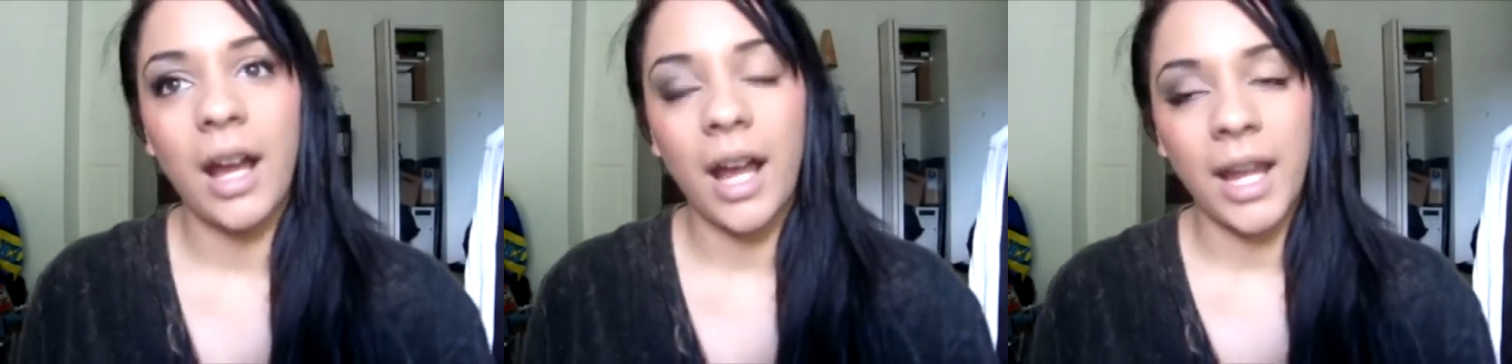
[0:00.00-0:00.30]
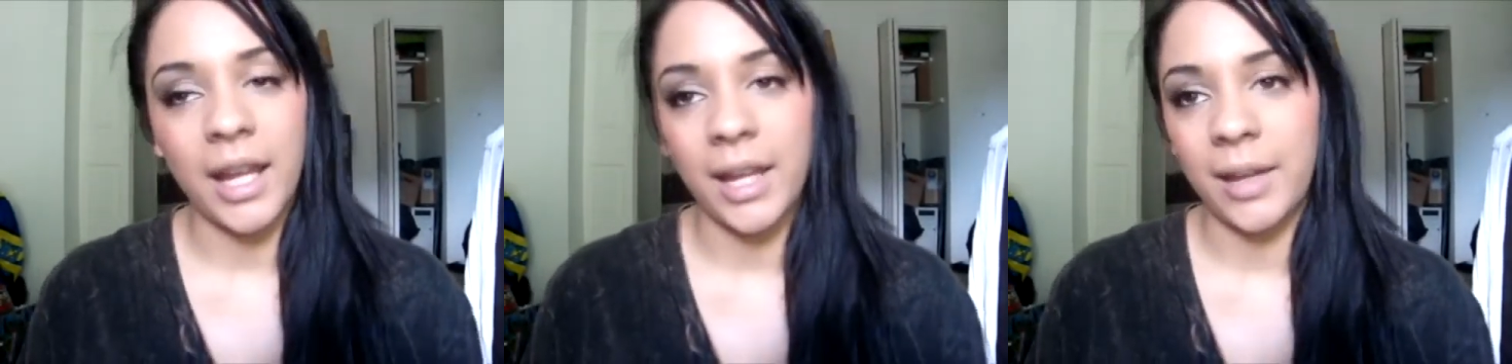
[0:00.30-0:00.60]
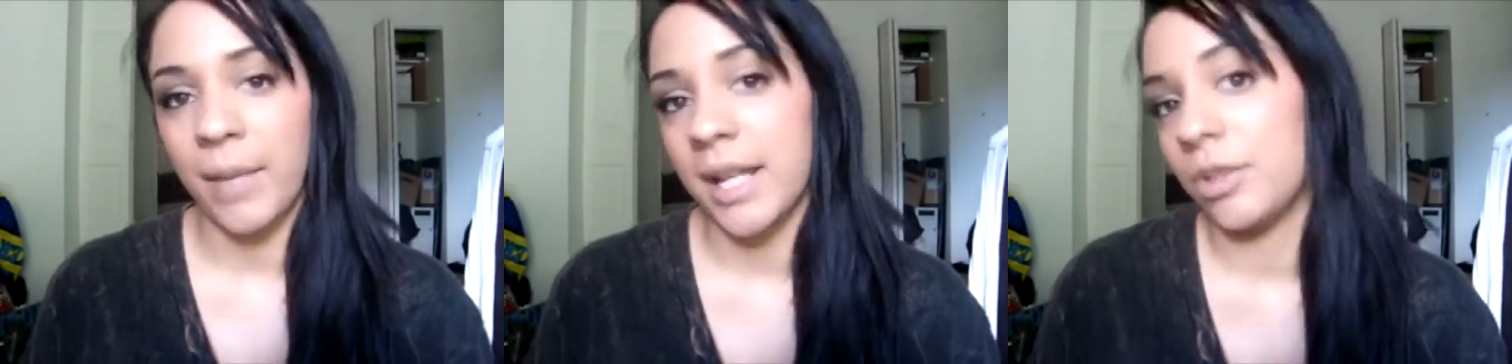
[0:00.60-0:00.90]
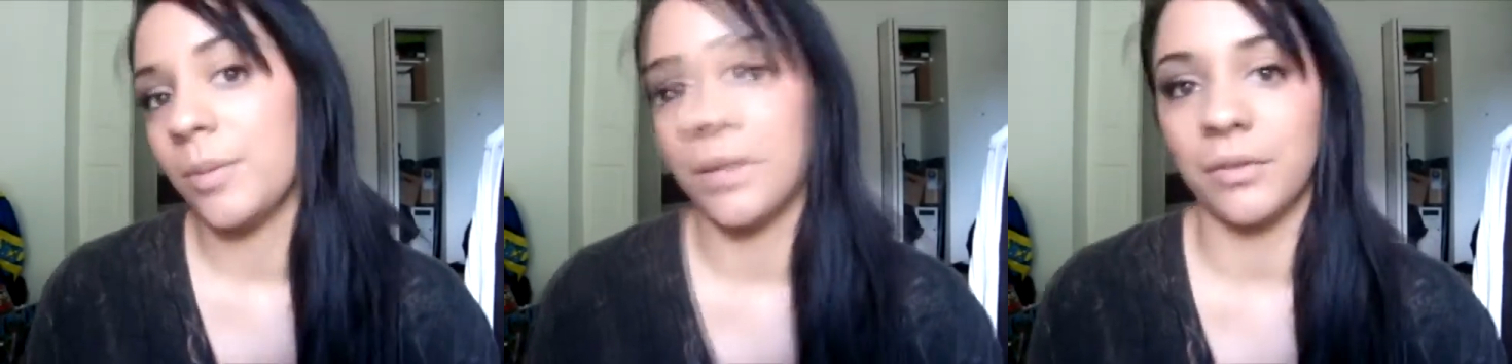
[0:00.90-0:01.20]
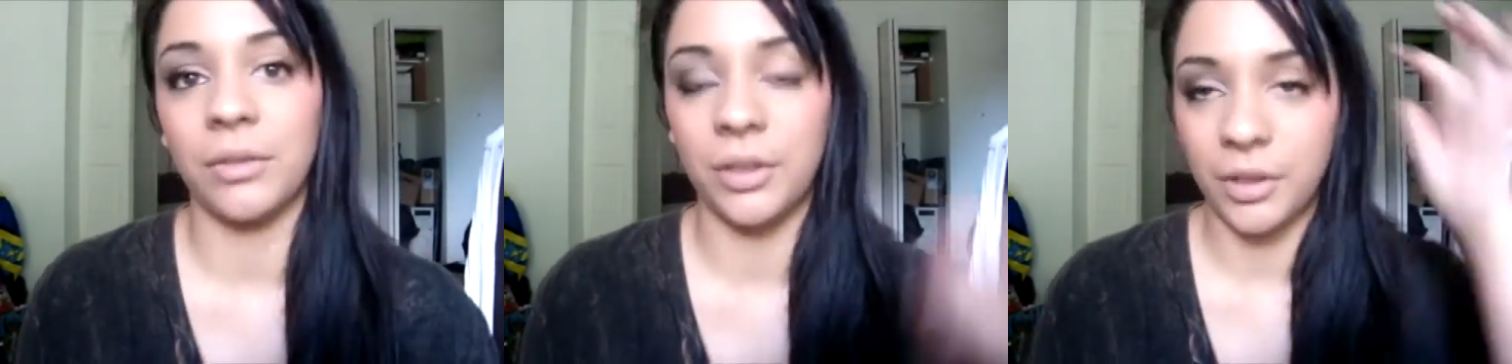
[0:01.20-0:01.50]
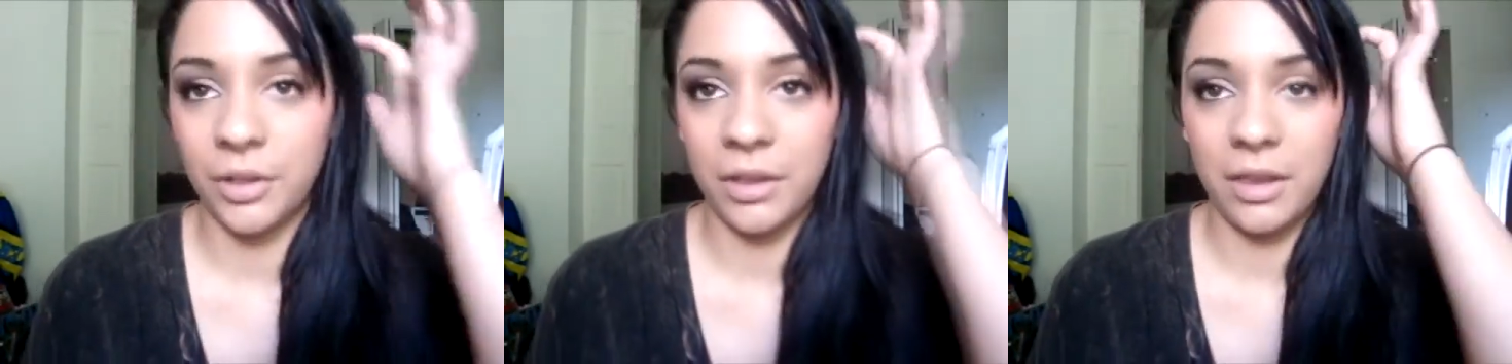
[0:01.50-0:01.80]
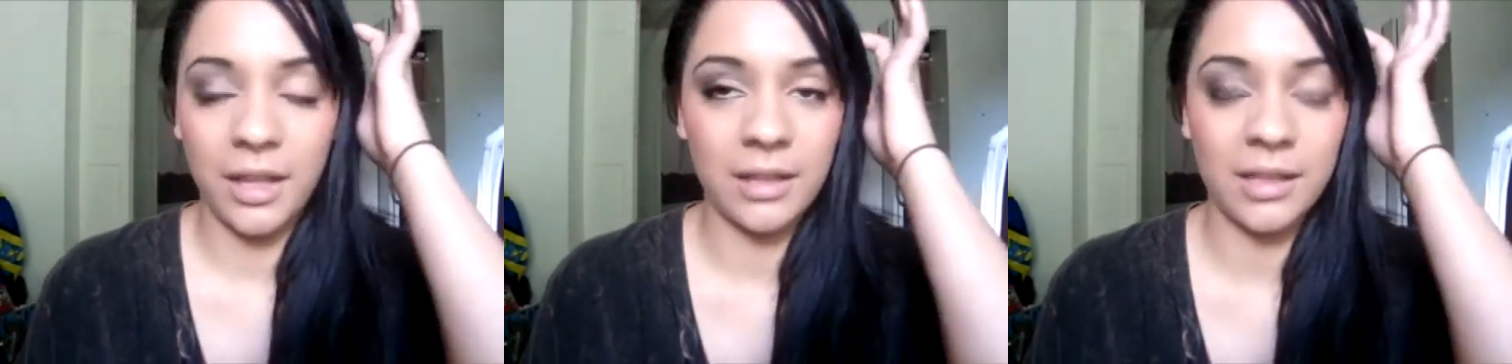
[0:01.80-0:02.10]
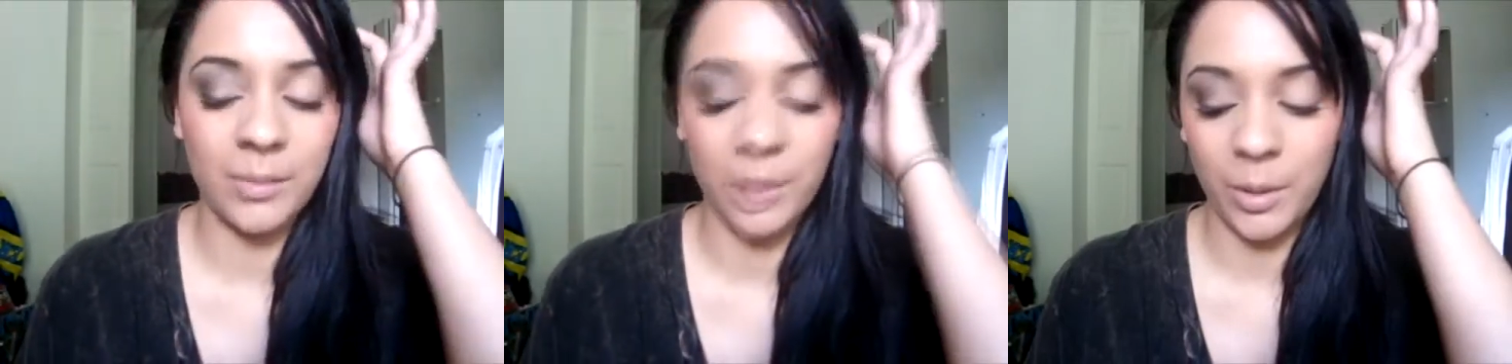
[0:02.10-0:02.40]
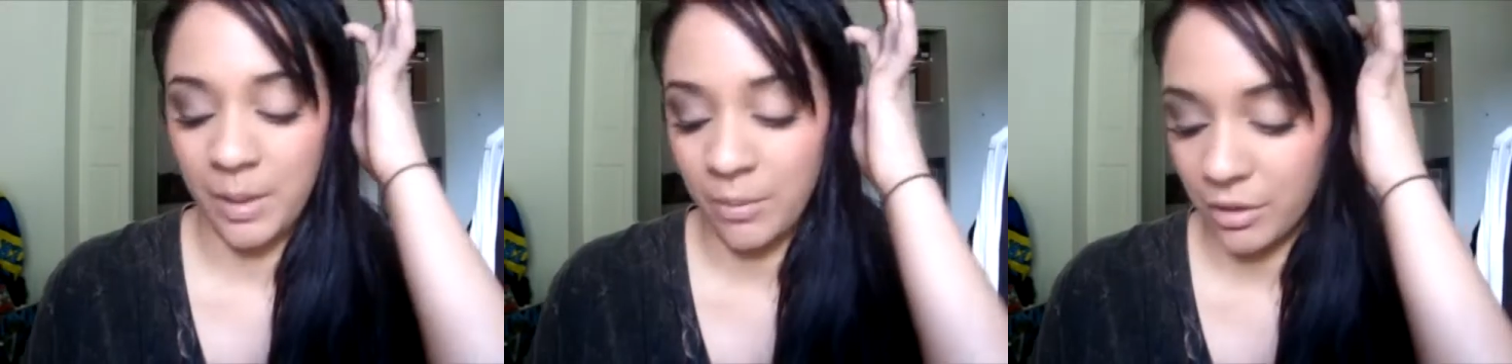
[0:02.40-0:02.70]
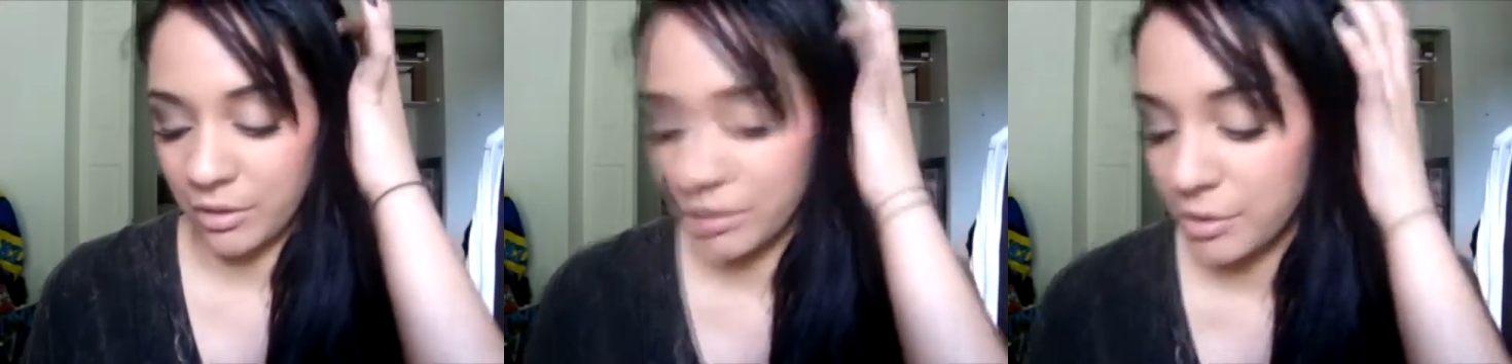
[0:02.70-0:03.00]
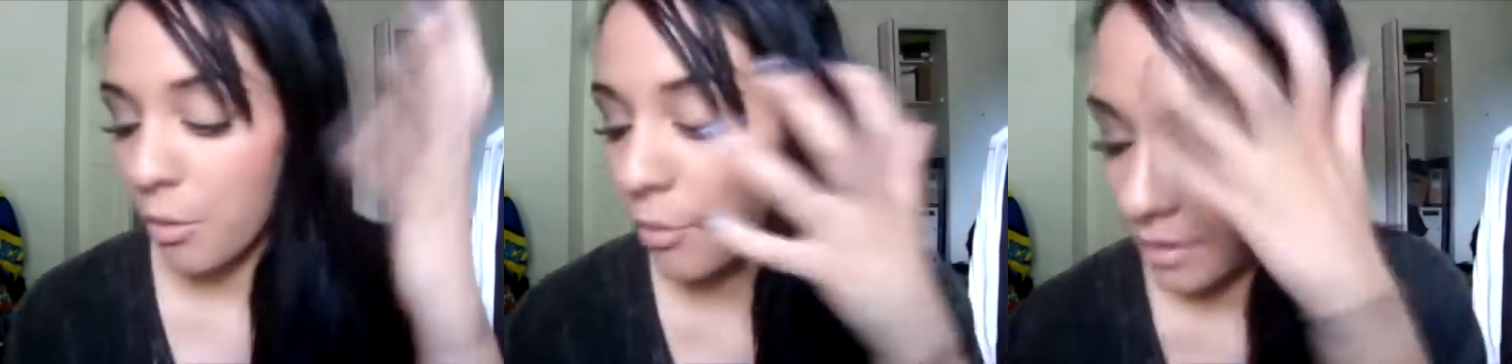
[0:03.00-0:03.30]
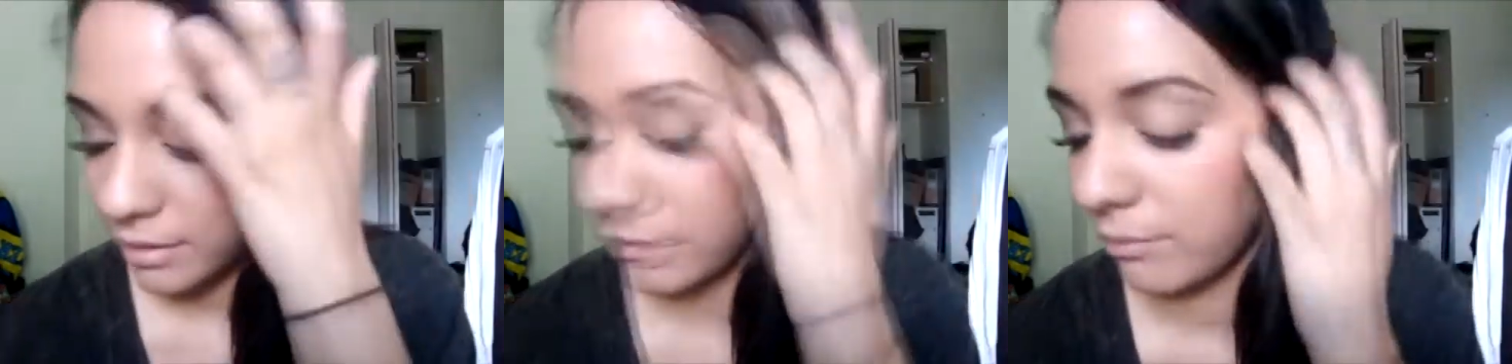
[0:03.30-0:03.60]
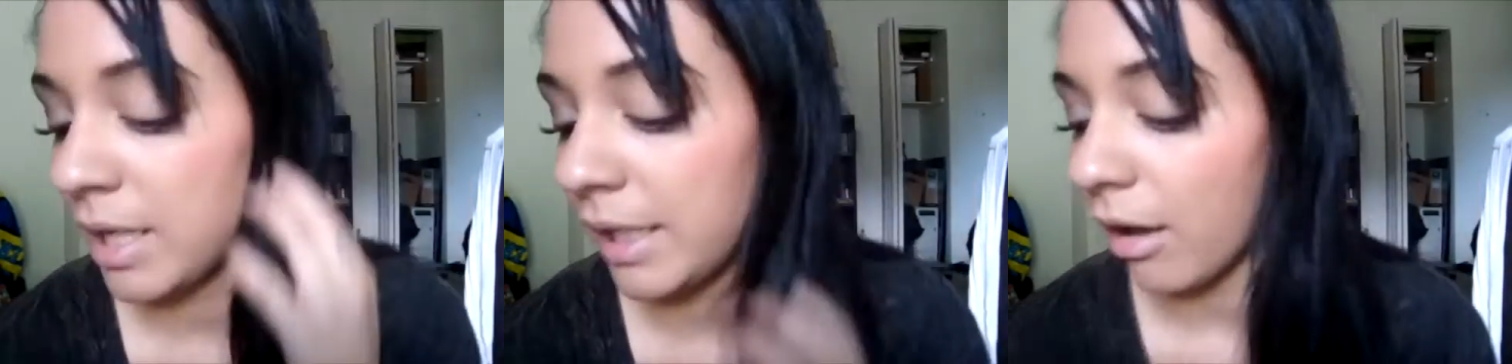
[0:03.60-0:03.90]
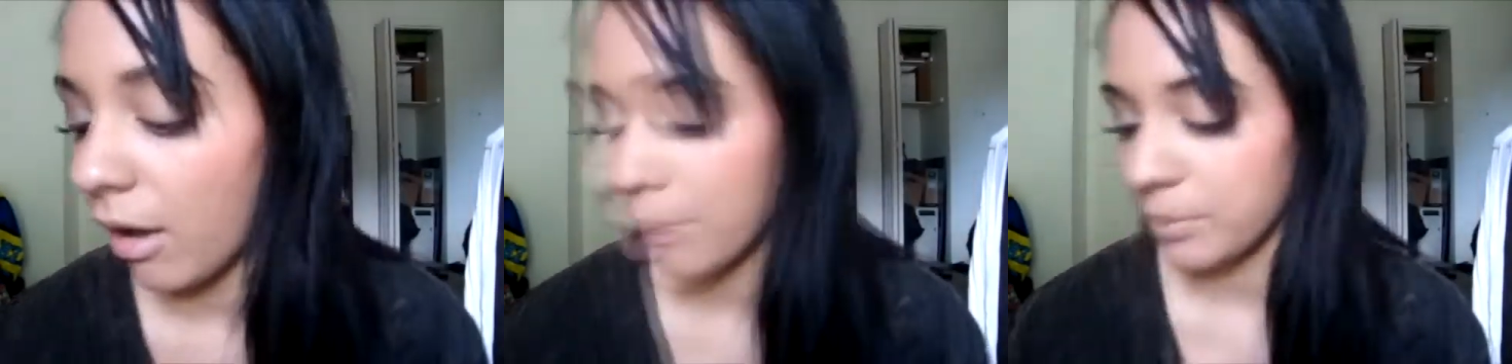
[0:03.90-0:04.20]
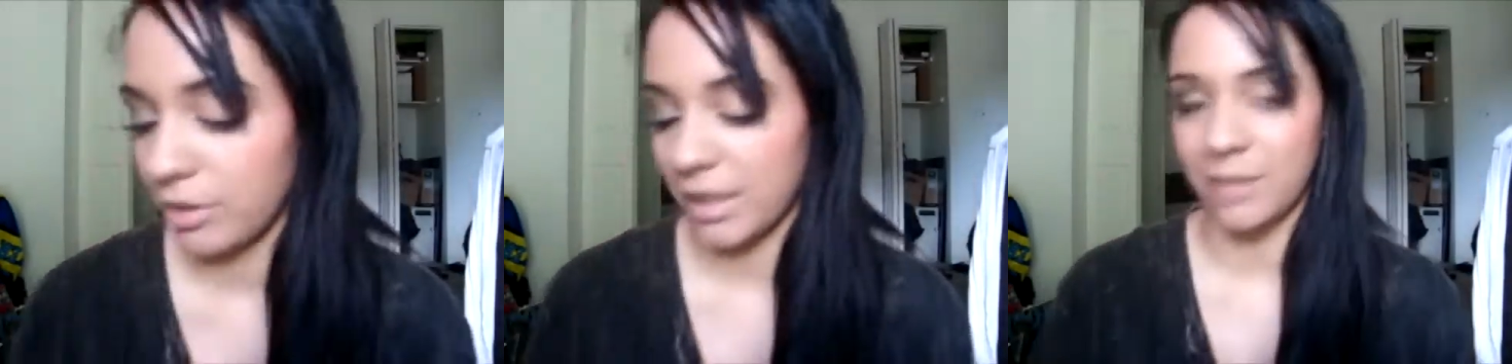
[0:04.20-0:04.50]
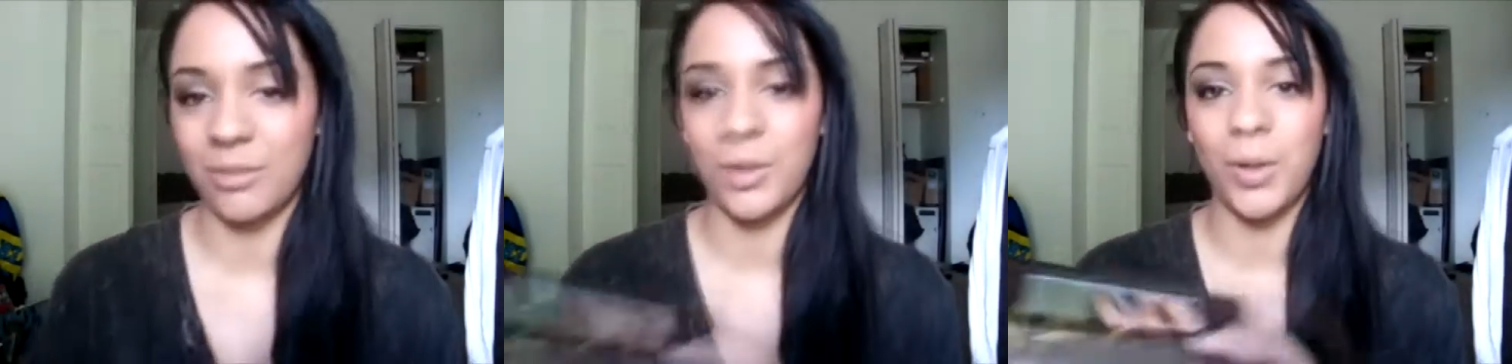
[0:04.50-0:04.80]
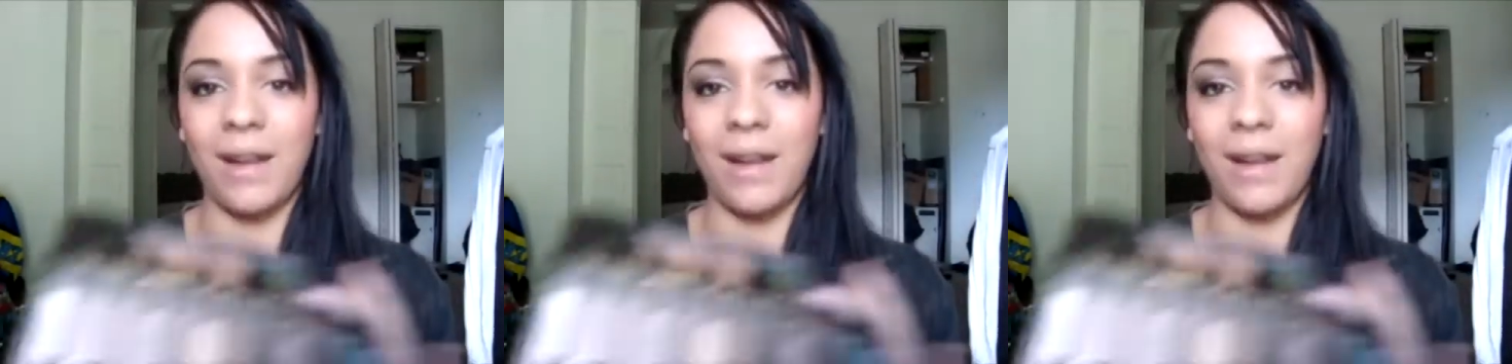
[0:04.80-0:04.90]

I might do a different look than some other people. There are so many options when you